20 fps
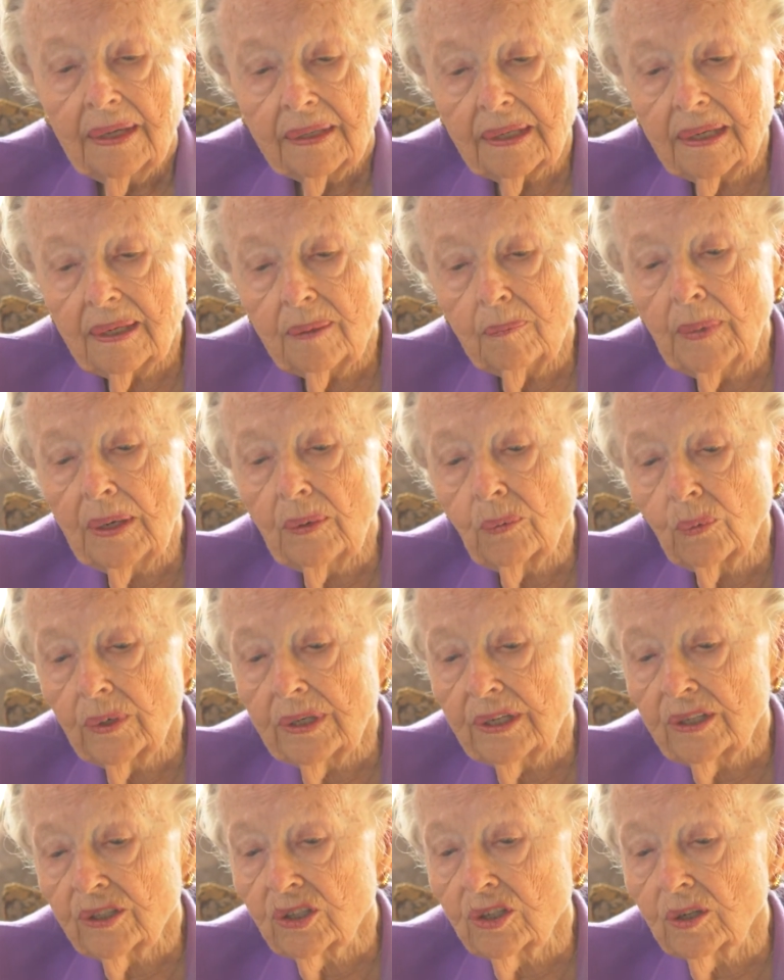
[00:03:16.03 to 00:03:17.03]
Keep me
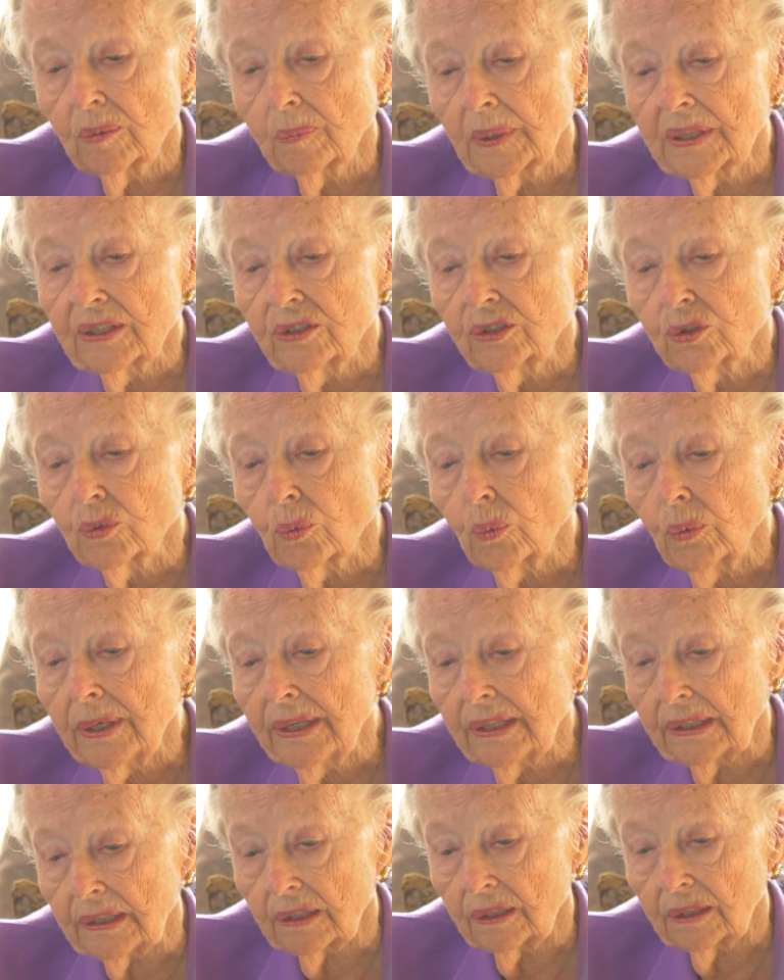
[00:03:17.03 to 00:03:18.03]
reasonably
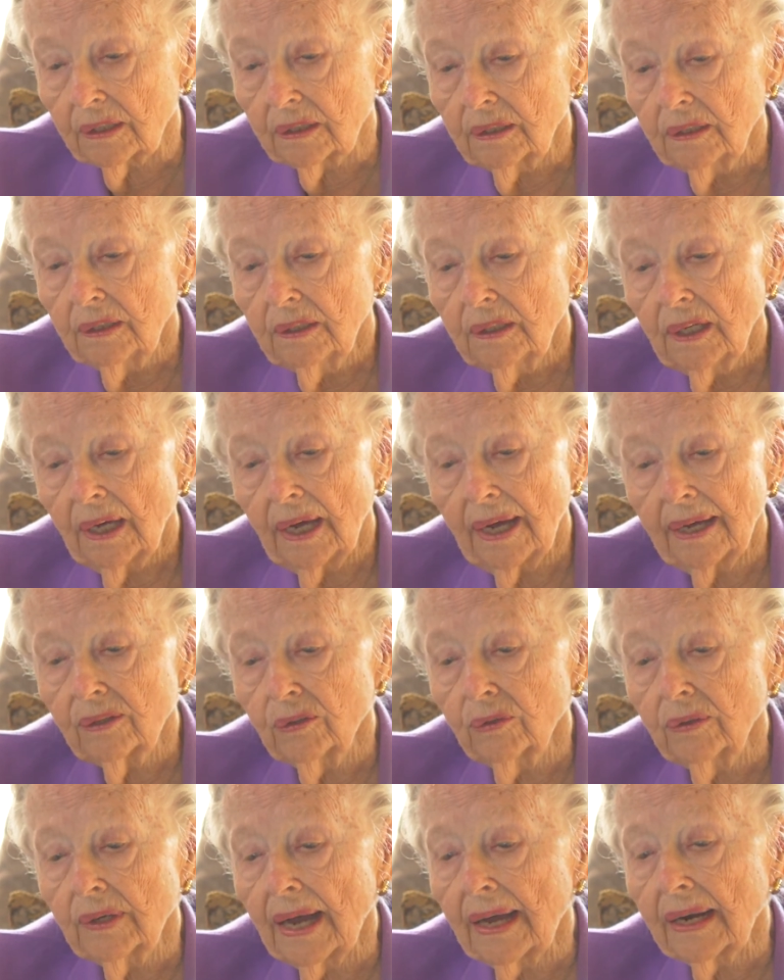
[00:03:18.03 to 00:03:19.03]
sweet. I
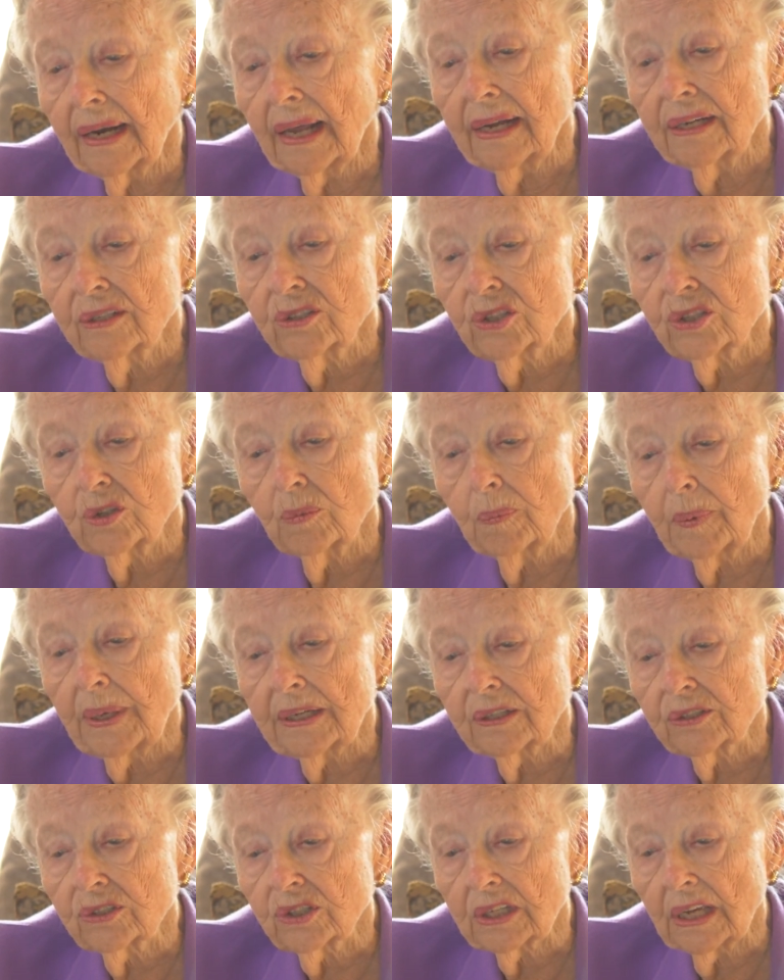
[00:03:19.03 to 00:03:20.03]
do not ask to be
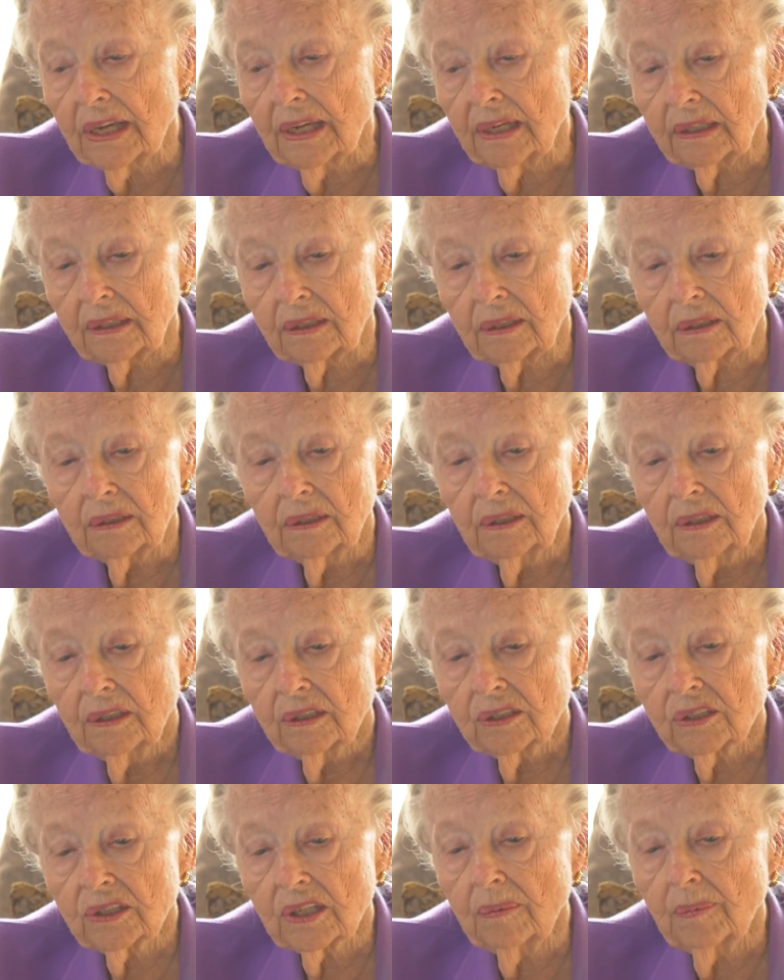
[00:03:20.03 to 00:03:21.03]
a saint.
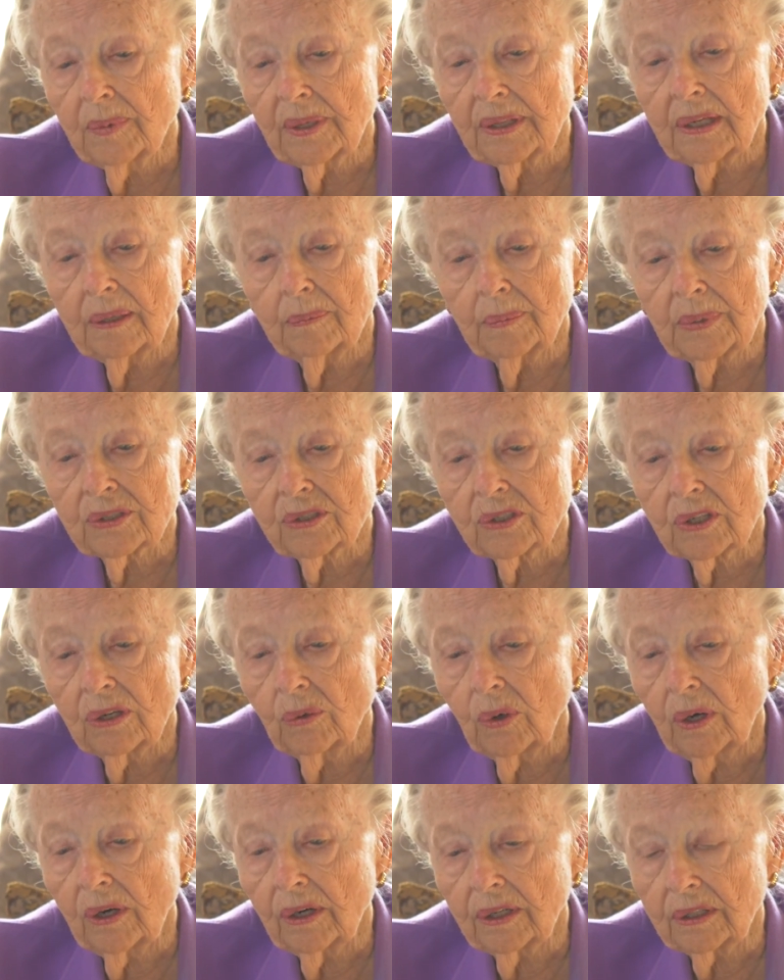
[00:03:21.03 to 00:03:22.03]
Some of them are
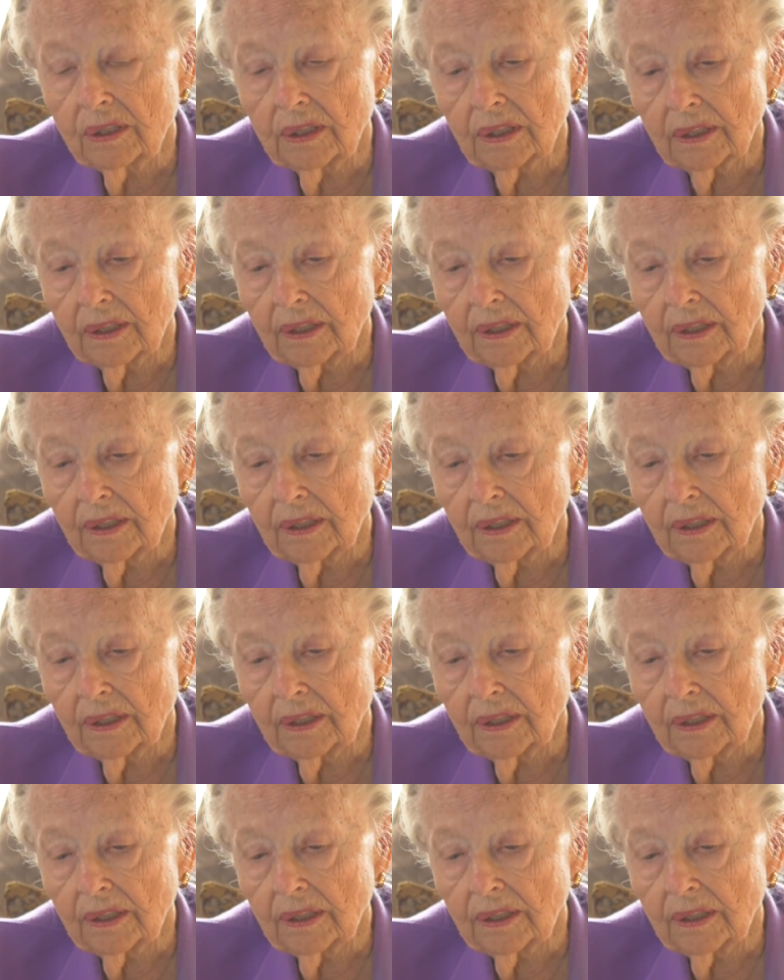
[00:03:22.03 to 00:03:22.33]
so hard to